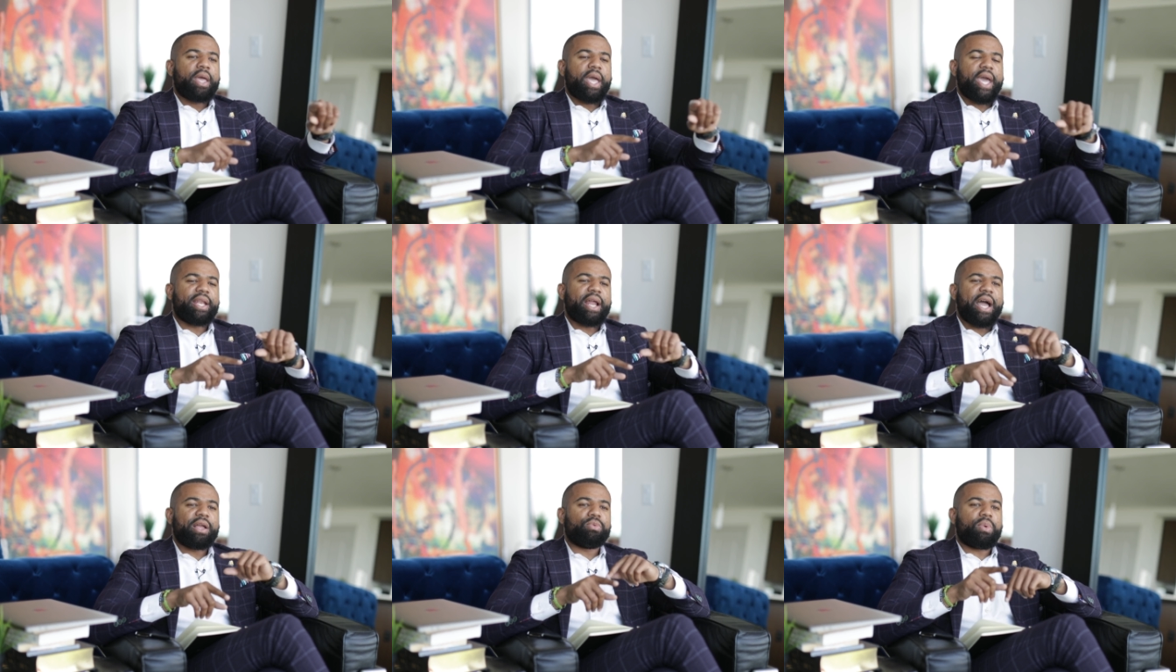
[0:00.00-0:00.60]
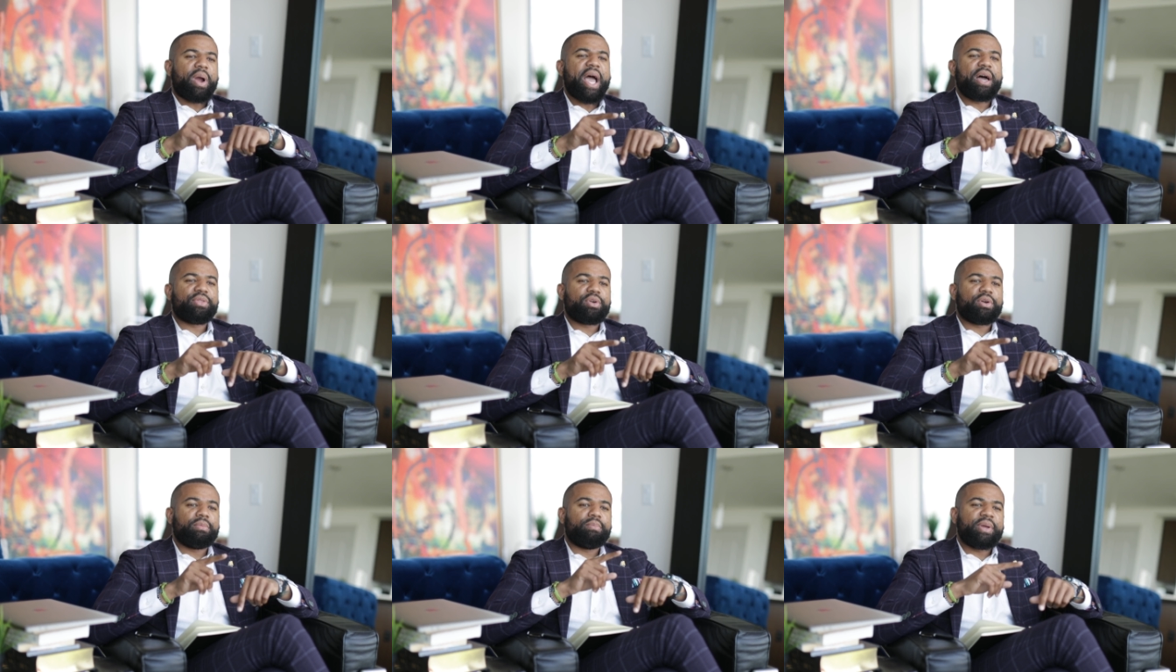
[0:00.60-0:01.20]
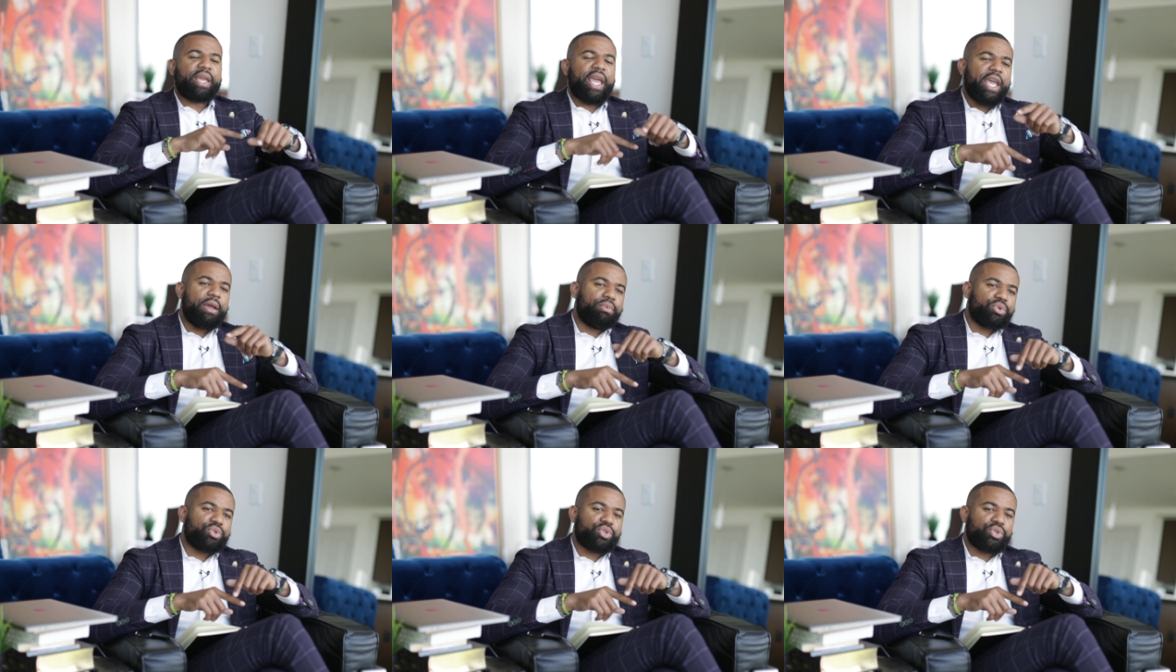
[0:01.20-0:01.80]
And I'd rather be
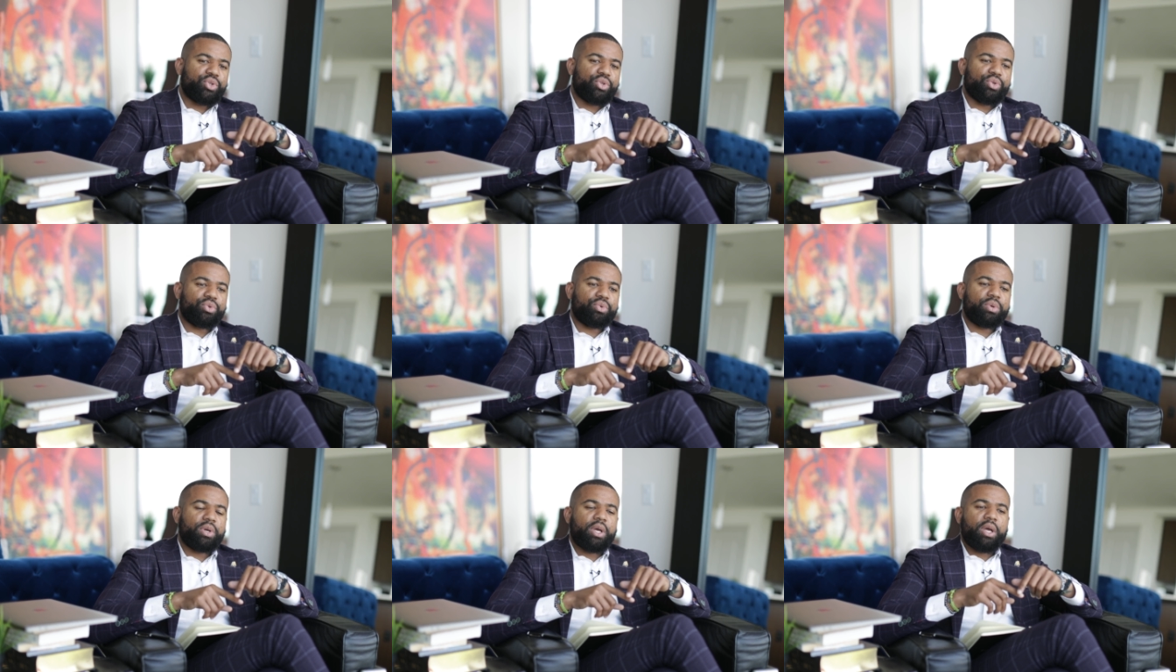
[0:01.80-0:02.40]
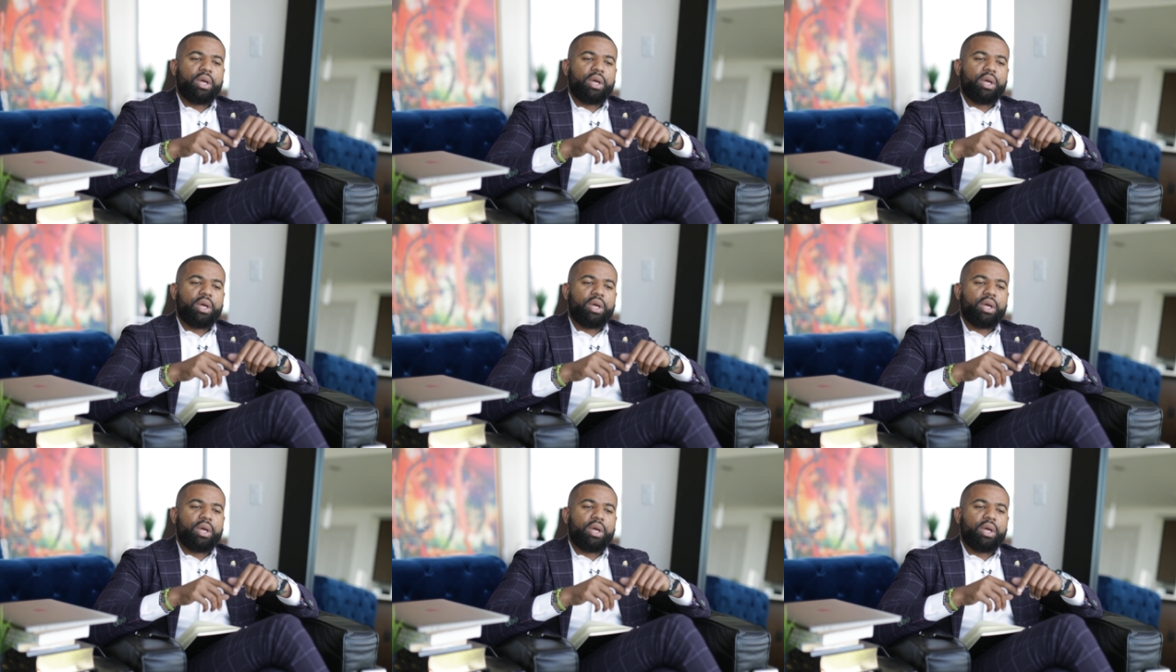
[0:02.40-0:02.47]
able to